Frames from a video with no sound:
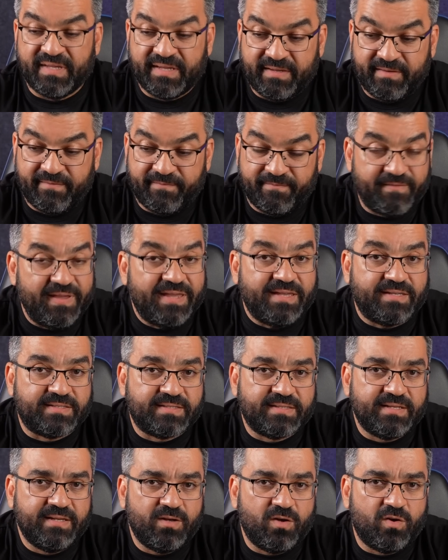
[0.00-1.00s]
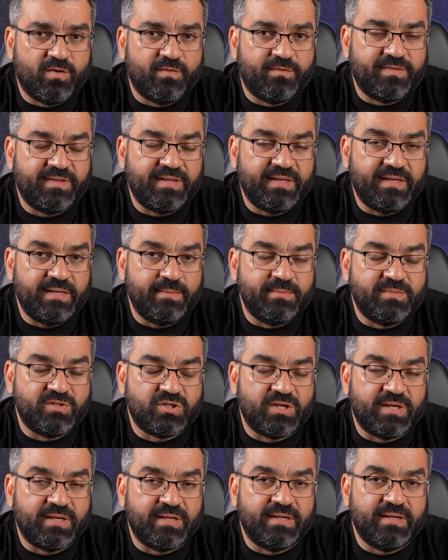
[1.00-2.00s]
uh, face of the
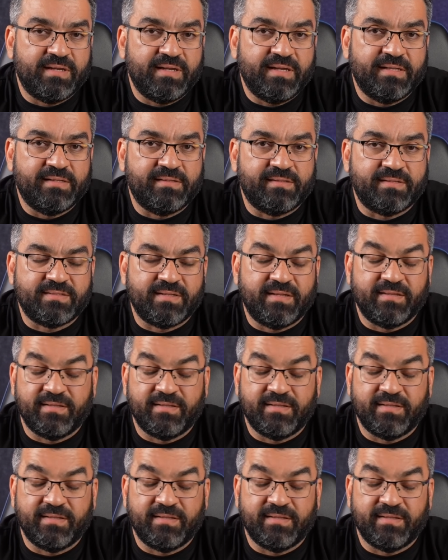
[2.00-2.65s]
imaging industry,